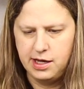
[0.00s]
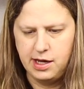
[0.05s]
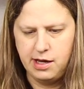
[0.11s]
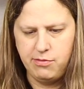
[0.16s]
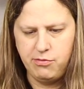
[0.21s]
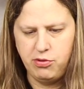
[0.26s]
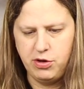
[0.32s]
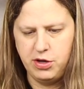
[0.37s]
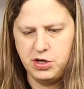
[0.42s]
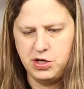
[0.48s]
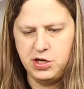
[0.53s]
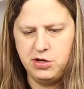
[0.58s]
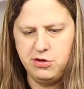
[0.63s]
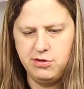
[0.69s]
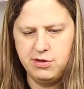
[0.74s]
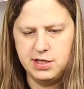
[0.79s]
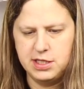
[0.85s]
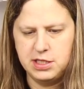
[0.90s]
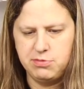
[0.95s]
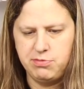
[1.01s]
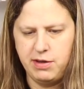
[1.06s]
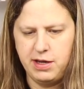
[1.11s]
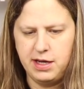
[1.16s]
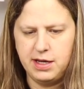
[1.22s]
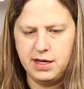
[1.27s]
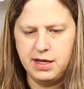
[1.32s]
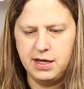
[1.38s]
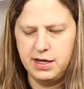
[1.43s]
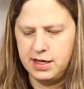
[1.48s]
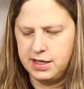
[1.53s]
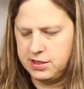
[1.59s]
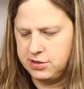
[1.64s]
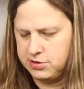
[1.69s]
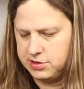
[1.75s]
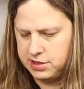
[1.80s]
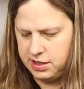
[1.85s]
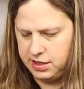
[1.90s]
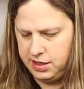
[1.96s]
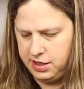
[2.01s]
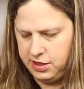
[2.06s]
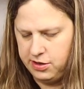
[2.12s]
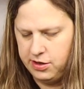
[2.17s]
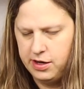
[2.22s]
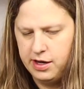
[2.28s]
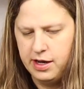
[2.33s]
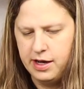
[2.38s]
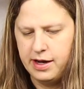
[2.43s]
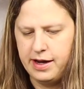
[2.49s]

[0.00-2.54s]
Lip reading: and put 2 of the spade connectors on here.